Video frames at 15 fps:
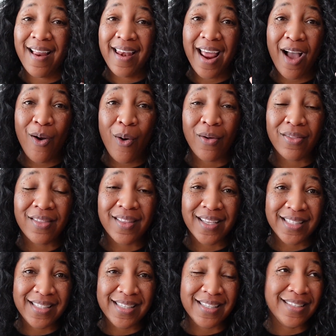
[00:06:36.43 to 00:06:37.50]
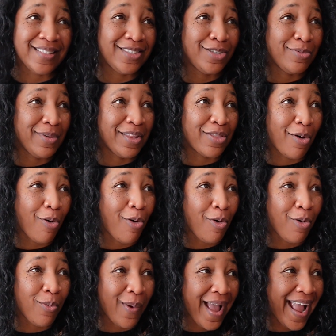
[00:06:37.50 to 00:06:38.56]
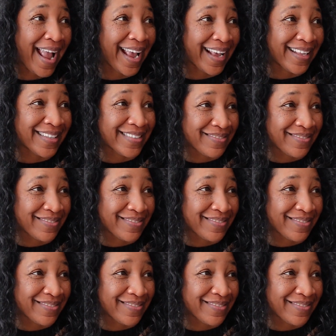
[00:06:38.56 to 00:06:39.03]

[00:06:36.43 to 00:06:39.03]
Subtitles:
Now listen to me the whole way.